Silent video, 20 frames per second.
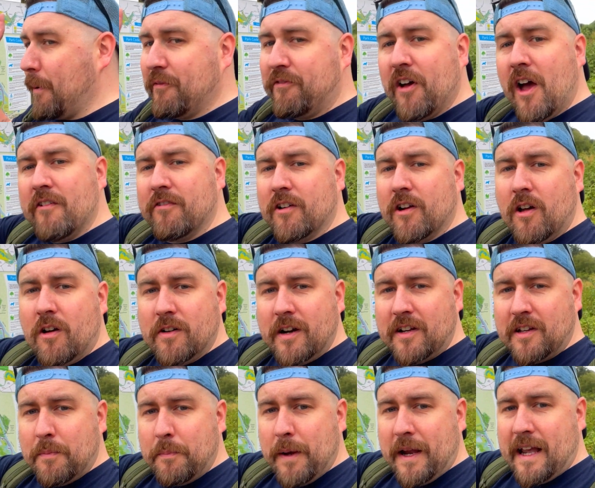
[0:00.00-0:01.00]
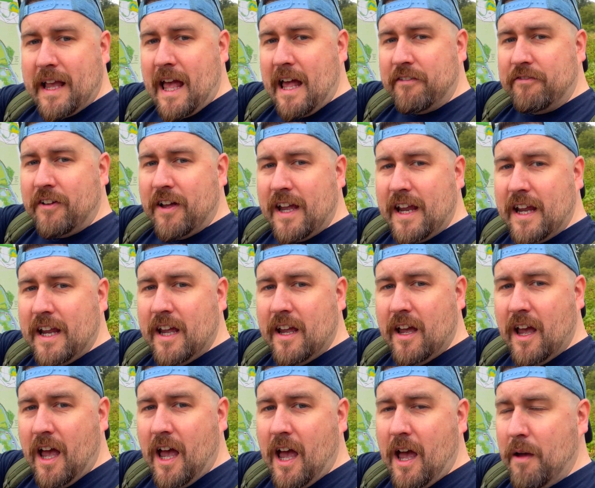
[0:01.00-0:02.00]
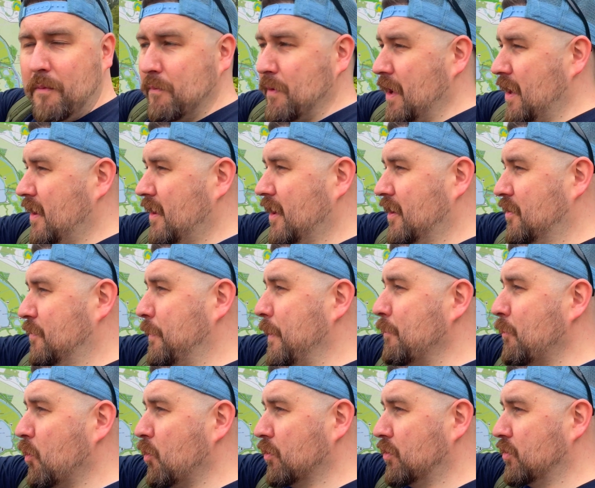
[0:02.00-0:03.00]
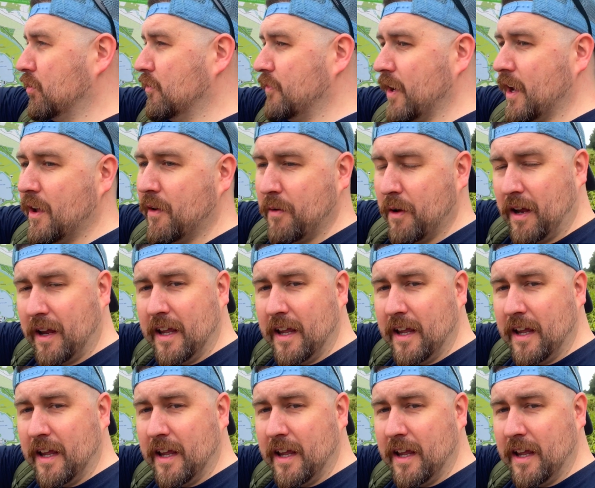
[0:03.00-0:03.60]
further along there's a big cafe, there's a bit more sort of a